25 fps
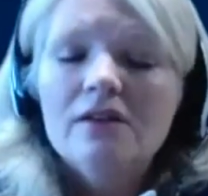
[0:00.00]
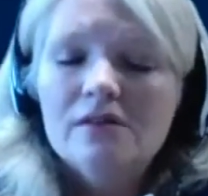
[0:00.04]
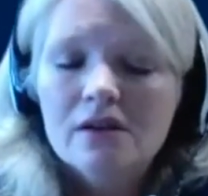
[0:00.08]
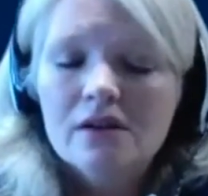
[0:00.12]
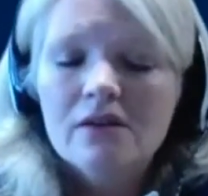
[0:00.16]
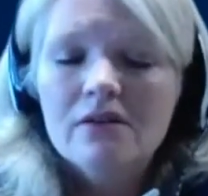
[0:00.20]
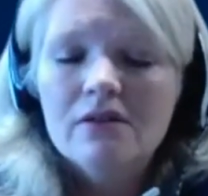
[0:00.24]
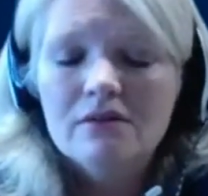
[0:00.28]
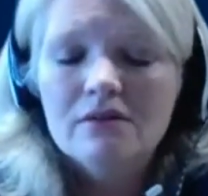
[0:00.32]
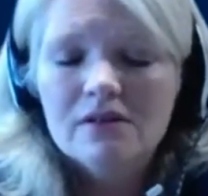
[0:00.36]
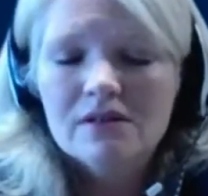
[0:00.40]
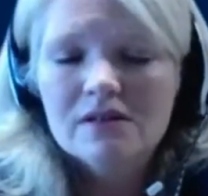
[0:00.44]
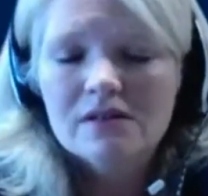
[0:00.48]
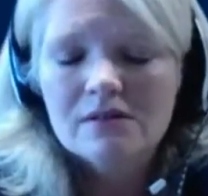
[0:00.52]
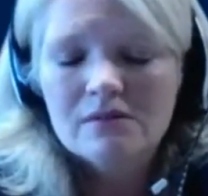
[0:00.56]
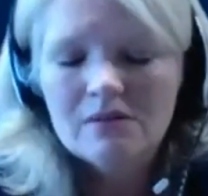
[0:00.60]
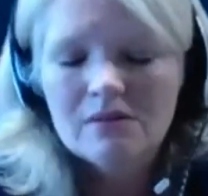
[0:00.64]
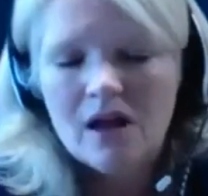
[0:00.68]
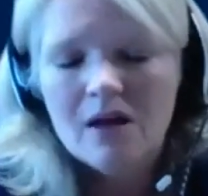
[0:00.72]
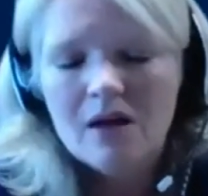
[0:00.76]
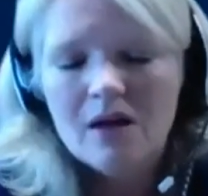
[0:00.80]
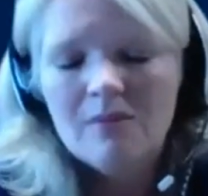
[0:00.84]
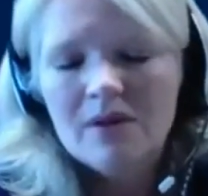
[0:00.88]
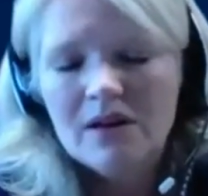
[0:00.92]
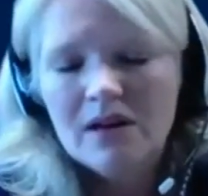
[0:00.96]
So it was
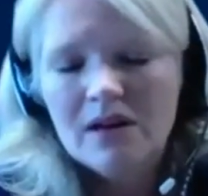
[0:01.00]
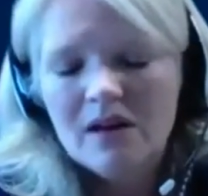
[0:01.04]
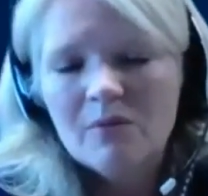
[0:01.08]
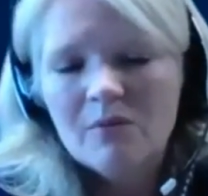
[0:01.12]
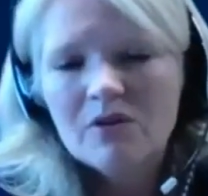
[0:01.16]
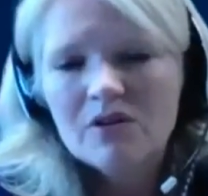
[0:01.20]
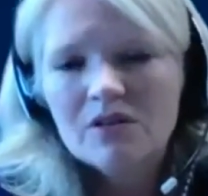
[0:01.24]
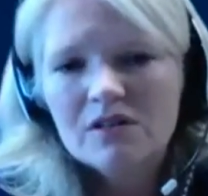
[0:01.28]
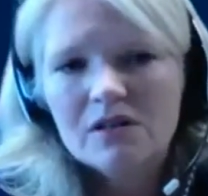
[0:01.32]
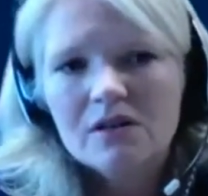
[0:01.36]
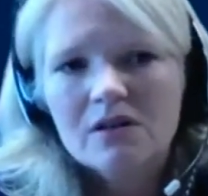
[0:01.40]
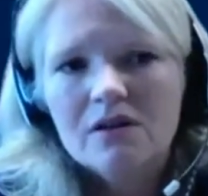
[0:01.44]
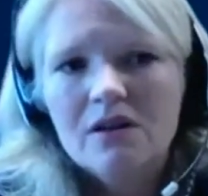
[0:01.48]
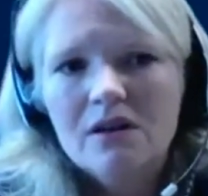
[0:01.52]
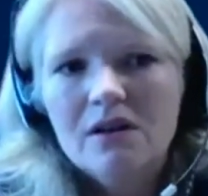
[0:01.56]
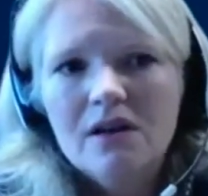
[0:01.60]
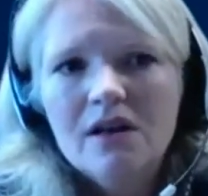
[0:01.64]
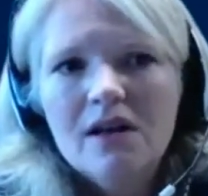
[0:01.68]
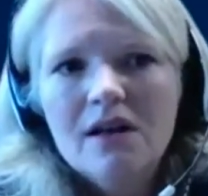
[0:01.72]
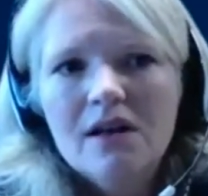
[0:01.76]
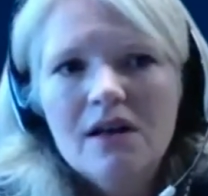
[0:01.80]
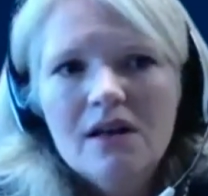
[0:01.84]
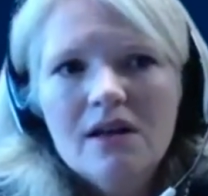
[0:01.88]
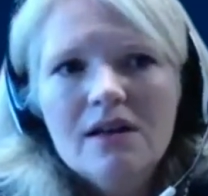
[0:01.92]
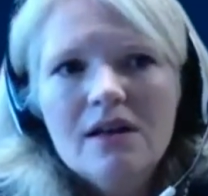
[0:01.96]
not being able to
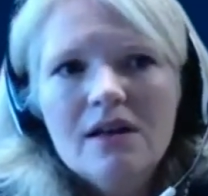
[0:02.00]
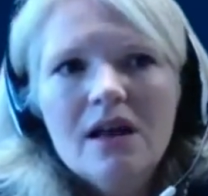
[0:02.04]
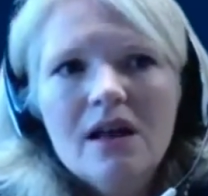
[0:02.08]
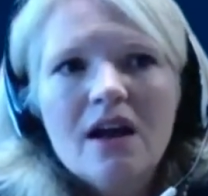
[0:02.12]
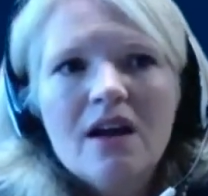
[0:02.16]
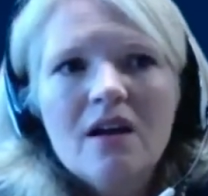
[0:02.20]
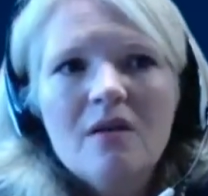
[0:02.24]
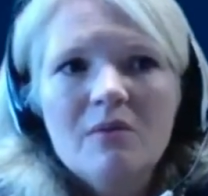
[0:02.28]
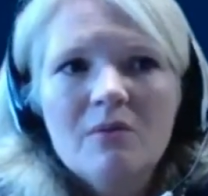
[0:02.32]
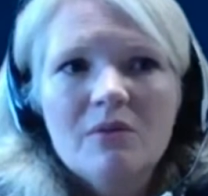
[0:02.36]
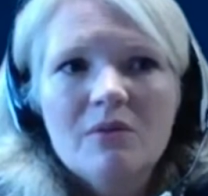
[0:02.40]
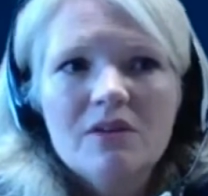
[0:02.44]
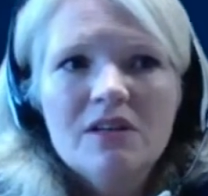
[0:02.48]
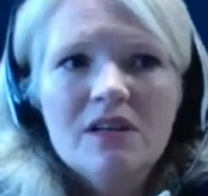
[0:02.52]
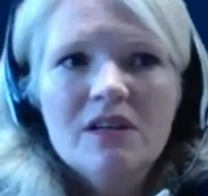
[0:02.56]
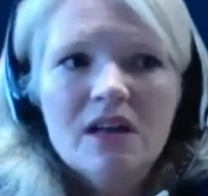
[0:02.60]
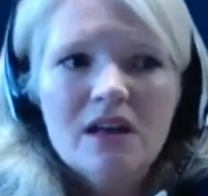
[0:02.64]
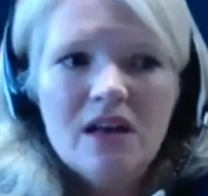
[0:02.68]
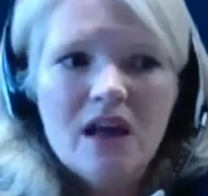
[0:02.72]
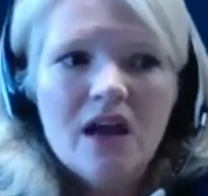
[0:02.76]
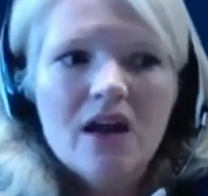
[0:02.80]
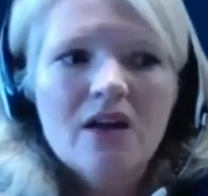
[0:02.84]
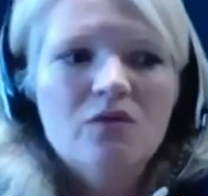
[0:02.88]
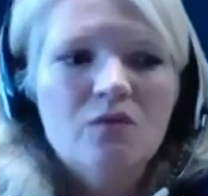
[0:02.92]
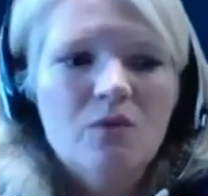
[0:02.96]
not only able to
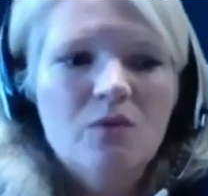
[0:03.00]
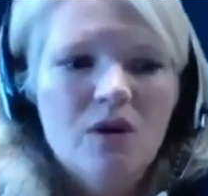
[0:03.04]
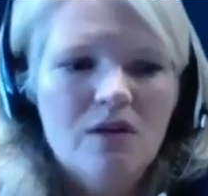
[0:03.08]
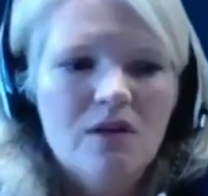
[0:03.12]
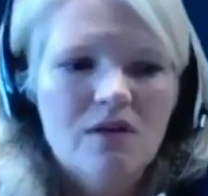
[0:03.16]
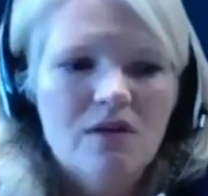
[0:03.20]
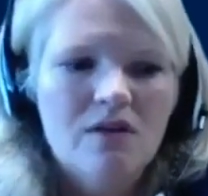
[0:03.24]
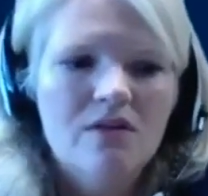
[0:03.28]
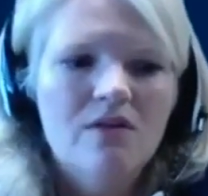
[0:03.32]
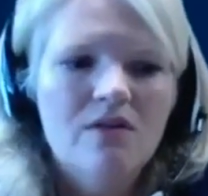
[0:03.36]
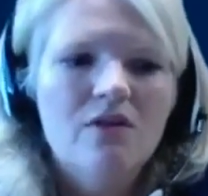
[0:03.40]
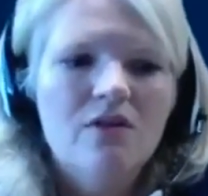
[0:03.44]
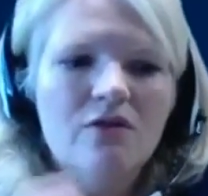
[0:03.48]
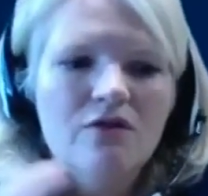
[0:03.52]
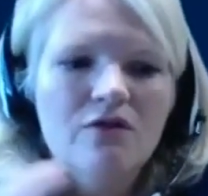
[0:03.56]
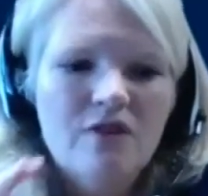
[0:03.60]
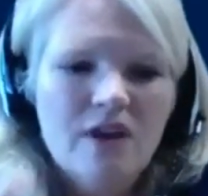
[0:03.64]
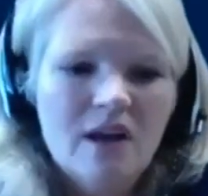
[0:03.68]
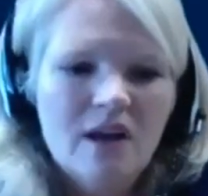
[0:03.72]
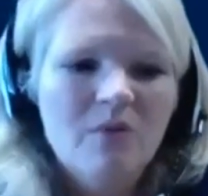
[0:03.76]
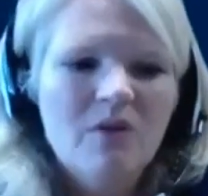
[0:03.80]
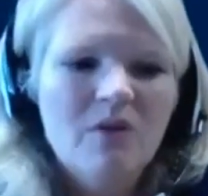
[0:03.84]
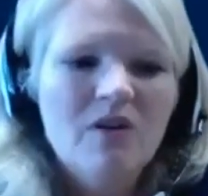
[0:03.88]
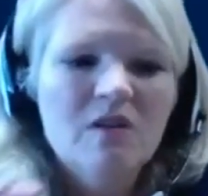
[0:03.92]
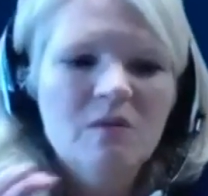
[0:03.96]
connect with your
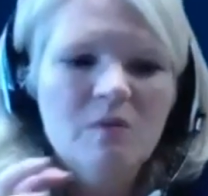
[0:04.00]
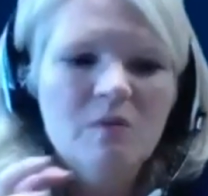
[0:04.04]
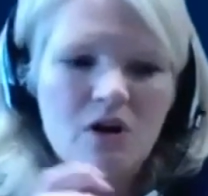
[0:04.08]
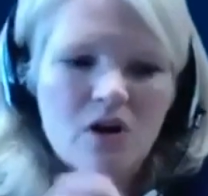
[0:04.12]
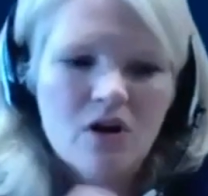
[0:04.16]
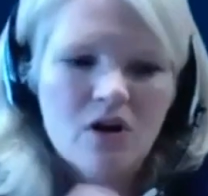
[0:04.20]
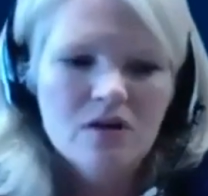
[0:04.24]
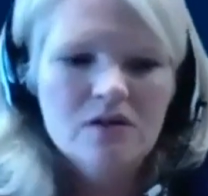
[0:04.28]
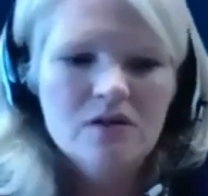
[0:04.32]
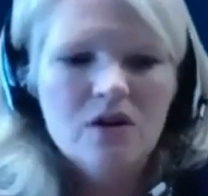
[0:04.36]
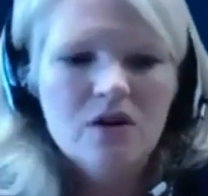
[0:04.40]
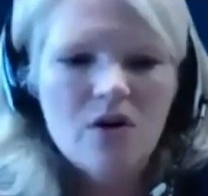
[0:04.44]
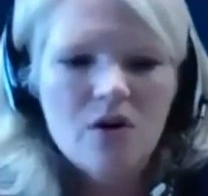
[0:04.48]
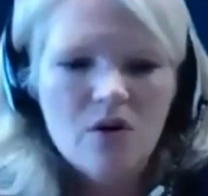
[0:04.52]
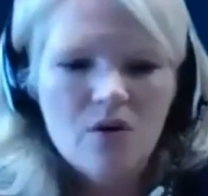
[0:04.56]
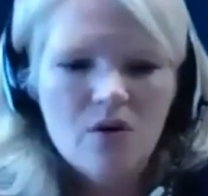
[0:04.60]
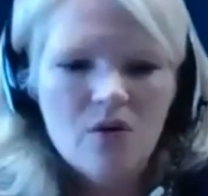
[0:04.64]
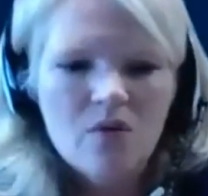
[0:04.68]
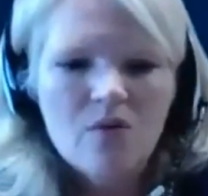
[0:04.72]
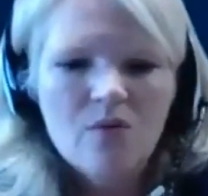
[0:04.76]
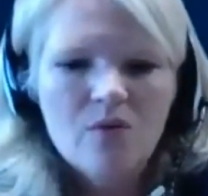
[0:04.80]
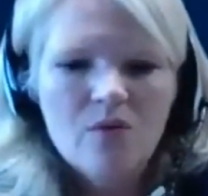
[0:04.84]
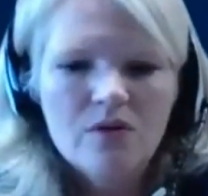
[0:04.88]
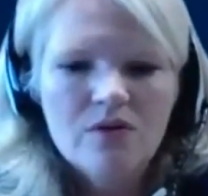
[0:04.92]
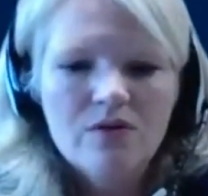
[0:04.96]
families, but
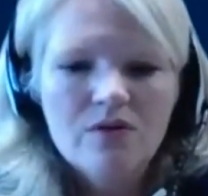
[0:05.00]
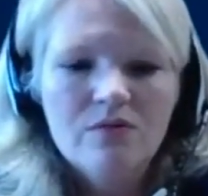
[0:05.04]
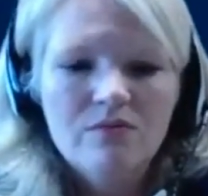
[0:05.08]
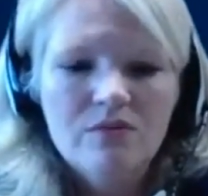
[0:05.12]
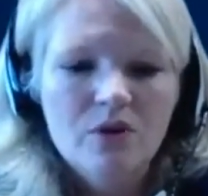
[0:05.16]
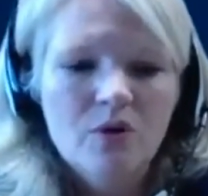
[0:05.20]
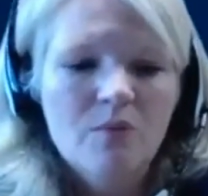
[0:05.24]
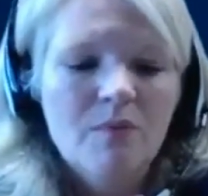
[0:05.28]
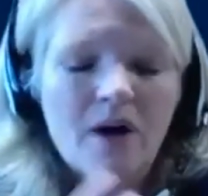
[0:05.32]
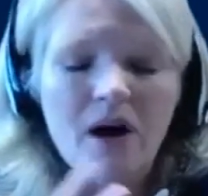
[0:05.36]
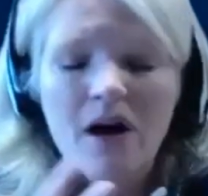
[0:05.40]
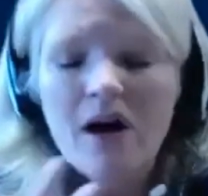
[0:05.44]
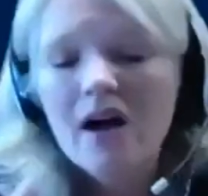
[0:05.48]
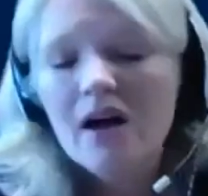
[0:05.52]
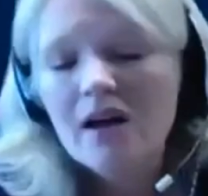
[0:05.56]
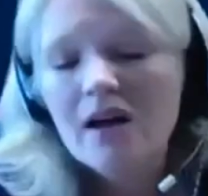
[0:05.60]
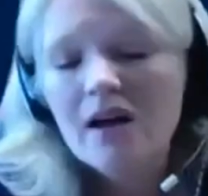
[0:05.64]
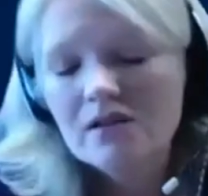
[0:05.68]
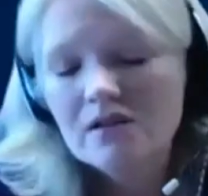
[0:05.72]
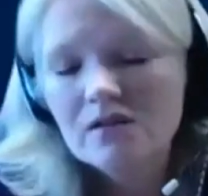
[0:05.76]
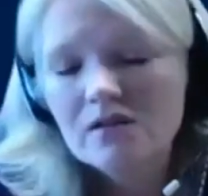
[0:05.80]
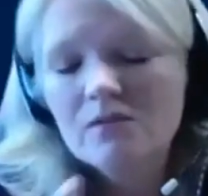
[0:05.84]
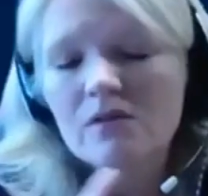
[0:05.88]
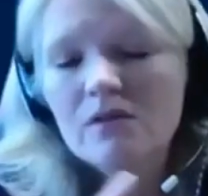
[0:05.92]
also with your bonds,